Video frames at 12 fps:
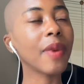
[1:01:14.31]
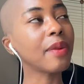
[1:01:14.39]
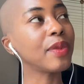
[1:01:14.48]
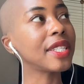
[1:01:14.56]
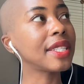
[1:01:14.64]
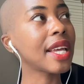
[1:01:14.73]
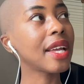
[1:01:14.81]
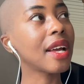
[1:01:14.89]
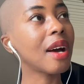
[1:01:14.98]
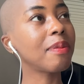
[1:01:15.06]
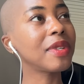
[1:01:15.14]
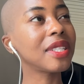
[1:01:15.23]
I would say
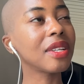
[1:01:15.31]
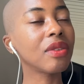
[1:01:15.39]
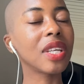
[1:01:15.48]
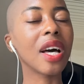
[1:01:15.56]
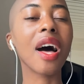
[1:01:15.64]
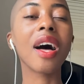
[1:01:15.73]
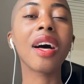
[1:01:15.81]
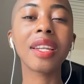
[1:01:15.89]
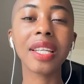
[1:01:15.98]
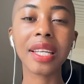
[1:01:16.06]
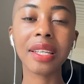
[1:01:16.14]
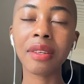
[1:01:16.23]
up until the
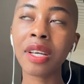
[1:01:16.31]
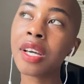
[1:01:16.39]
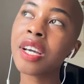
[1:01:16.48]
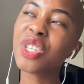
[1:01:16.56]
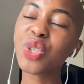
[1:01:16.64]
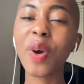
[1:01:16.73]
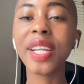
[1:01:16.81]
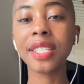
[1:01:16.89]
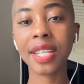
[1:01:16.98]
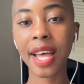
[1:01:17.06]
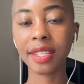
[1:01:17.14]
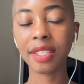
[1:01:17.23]
early twenty
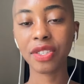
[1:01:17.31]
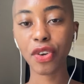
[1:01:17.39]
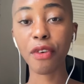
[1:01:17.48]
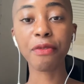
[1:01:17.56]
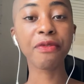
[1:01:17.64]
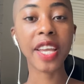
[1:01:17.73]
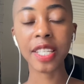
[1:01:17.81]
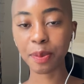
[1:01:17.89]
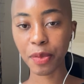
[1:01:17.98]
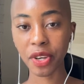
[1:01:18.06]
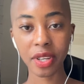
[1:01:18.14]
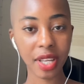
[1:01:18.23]
tens of
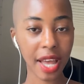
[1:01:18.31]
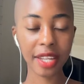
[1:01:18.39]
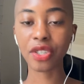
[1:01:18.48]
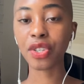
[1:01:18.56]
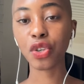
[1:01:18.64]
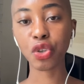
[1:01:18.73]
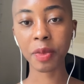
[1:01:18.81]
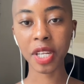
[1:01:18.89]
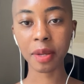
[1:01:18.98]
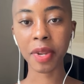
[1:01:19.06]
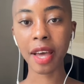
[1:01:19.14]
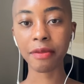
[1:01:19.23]
Facebook and social
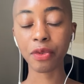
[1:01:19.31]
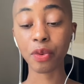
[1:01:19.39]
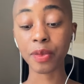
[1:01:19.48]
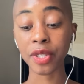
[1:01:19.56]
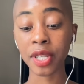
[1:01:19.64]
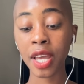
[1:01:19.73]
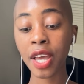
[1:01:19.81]
media platforms.